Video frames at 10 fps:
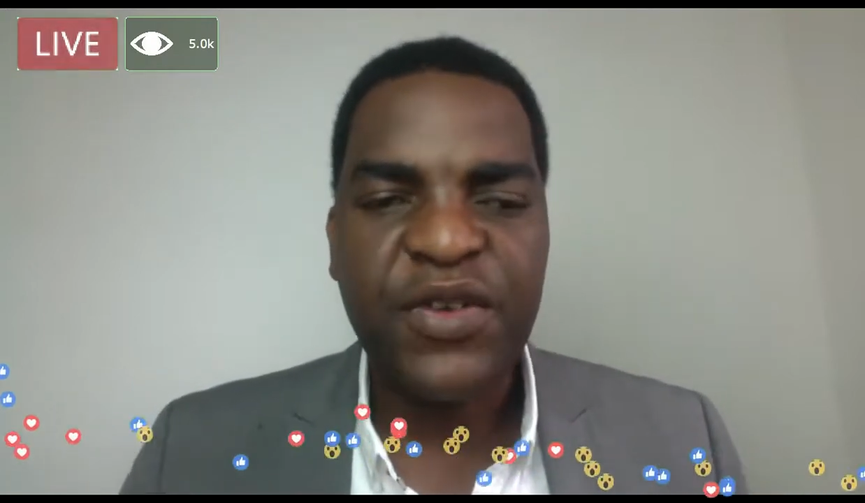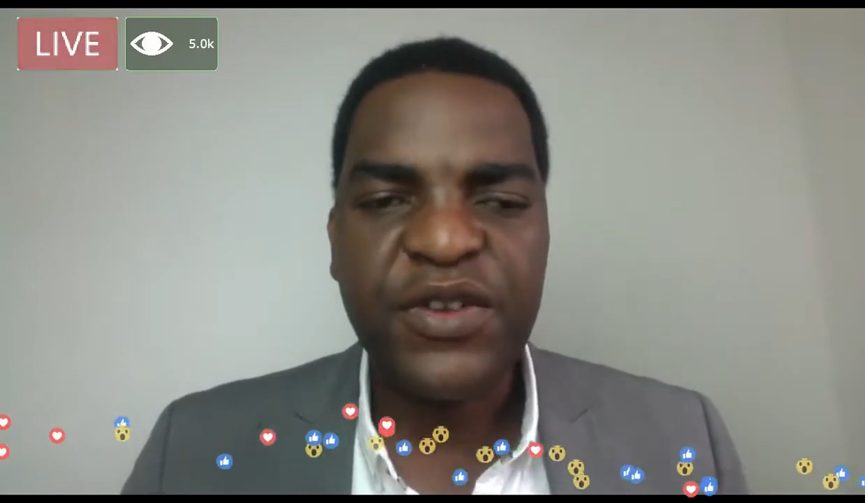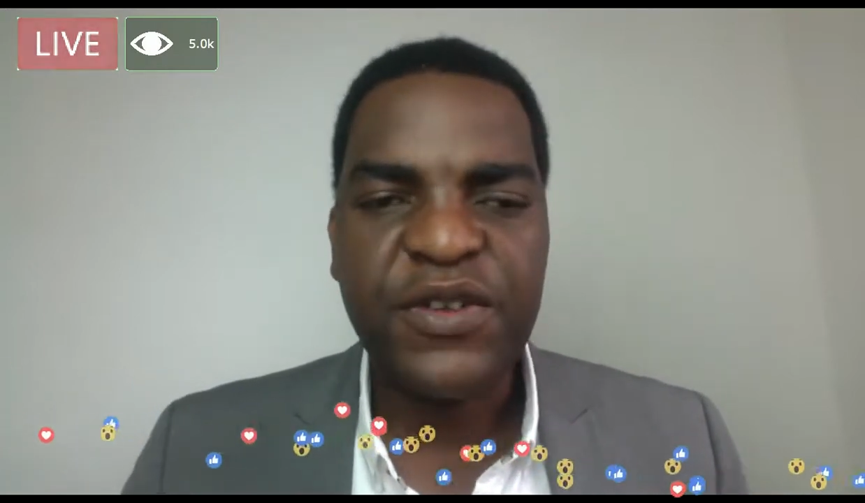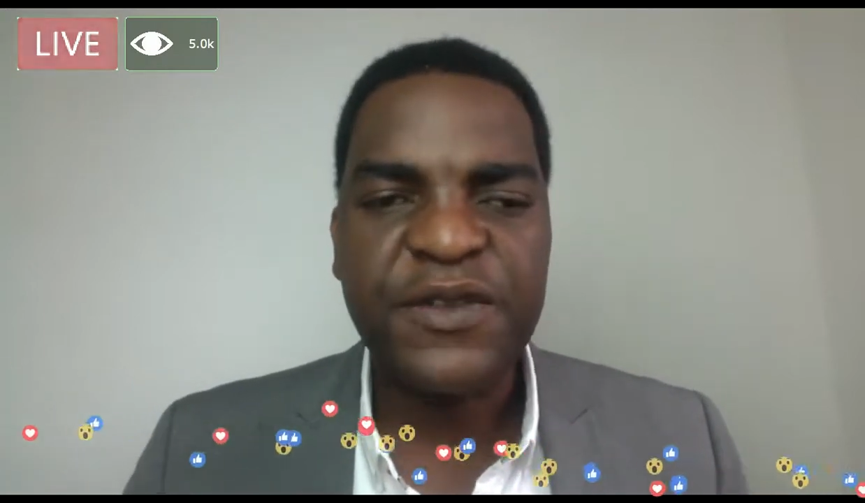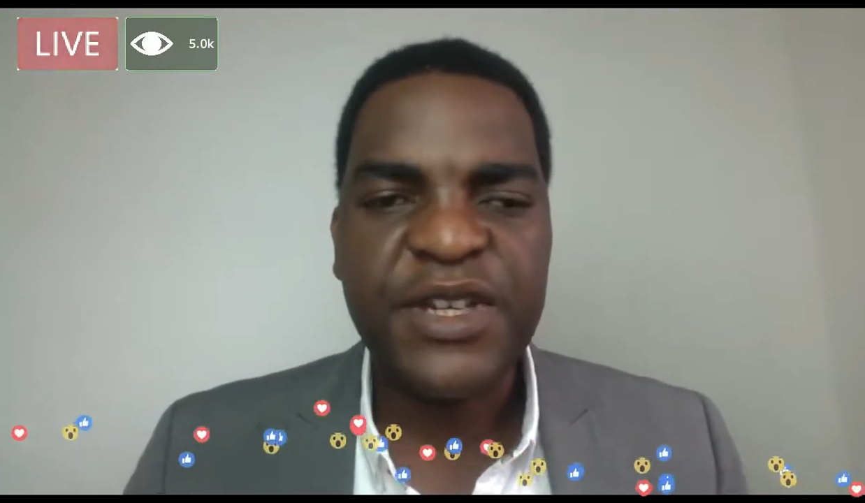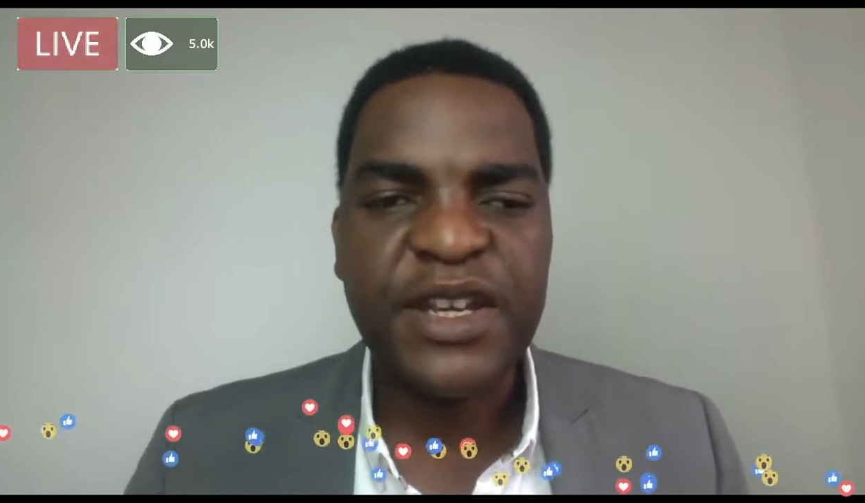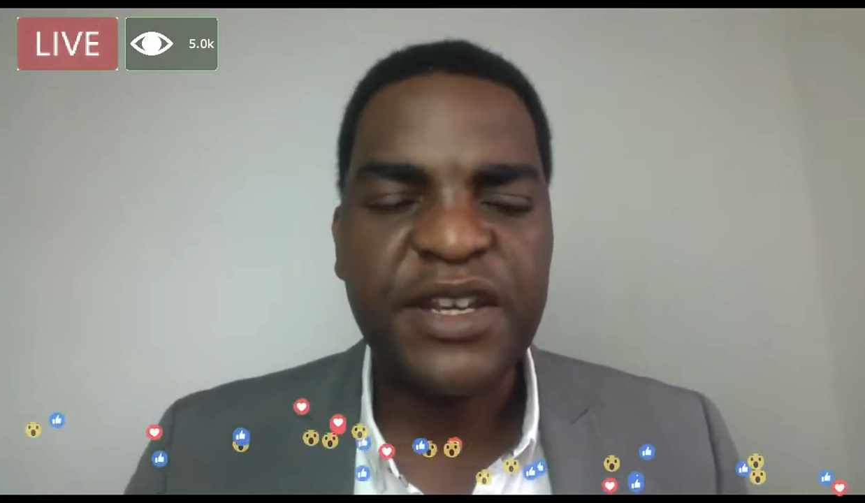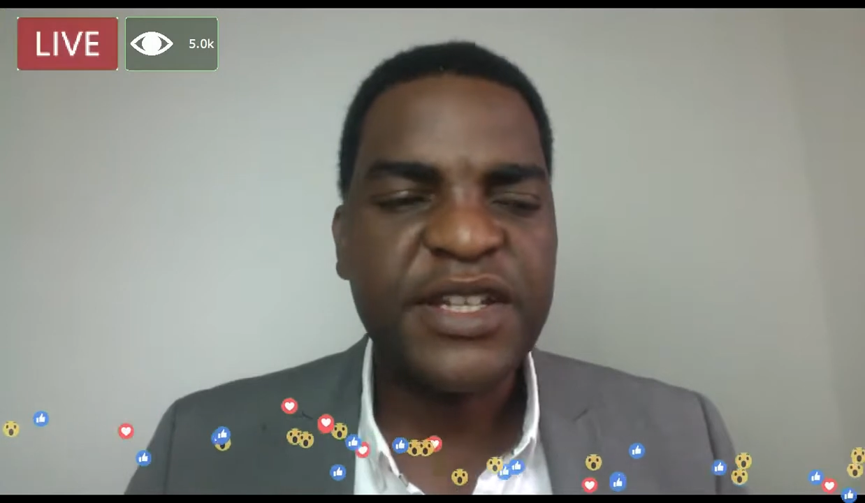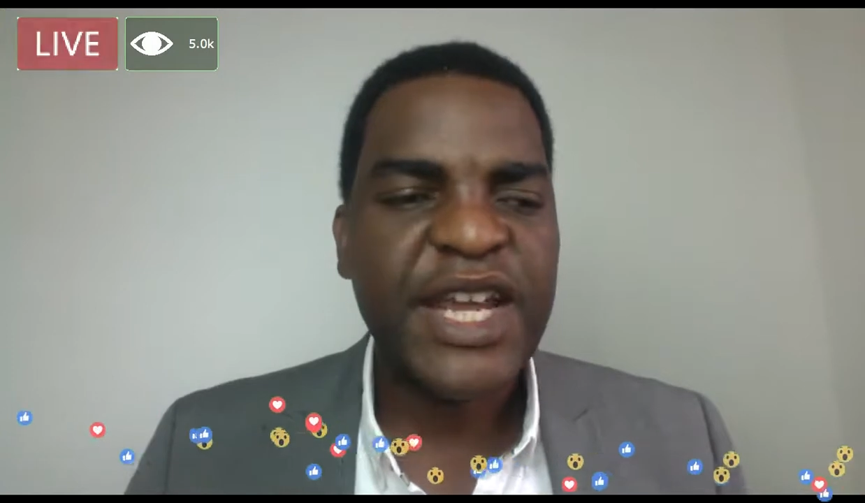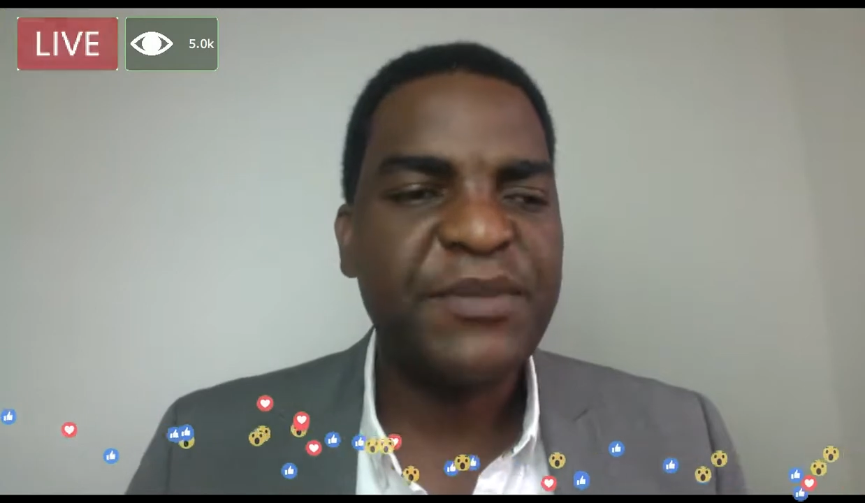you've
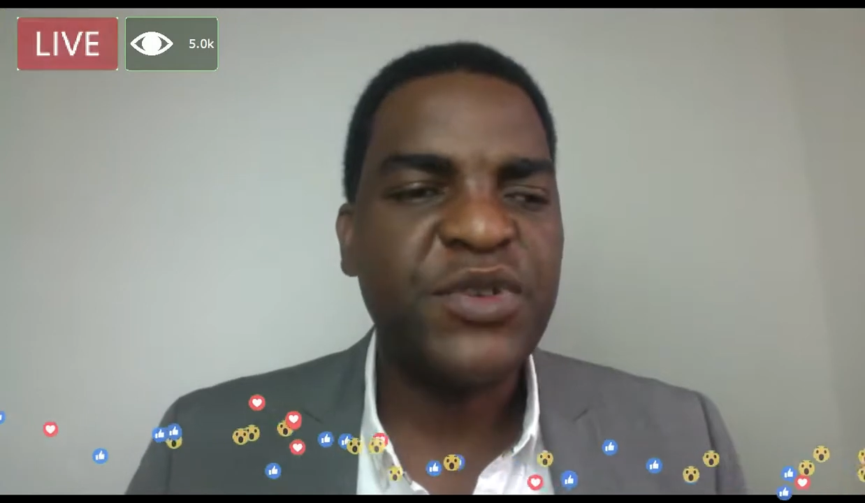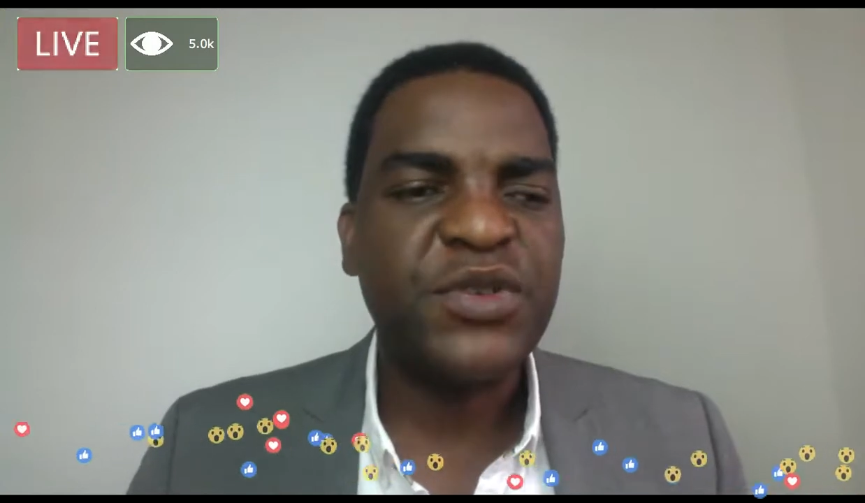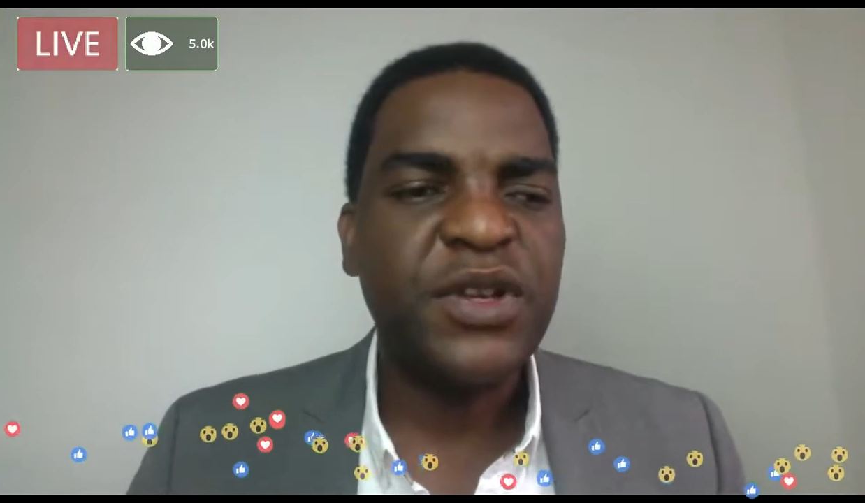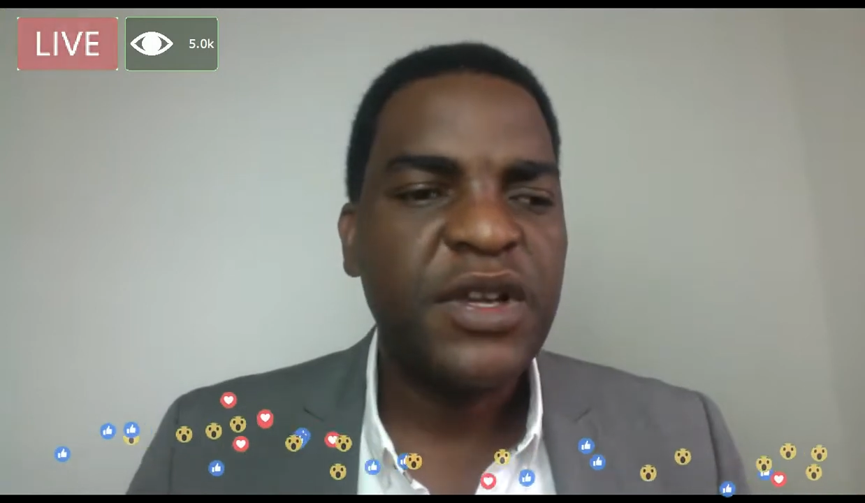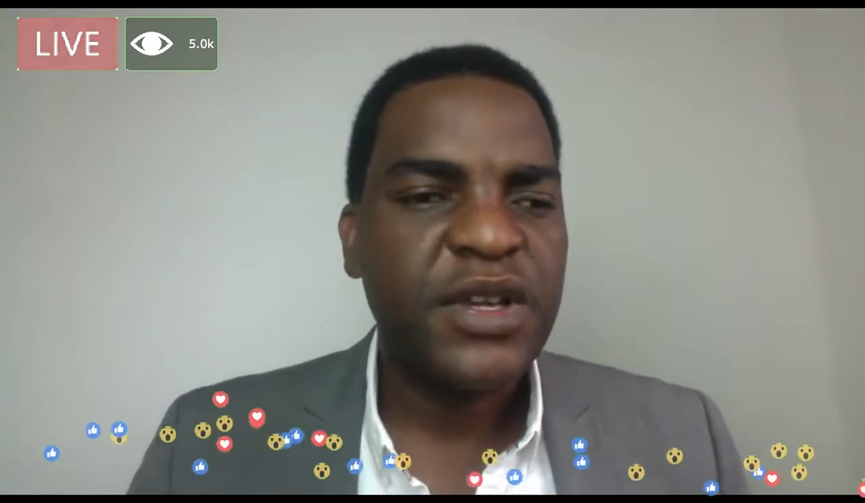taken time to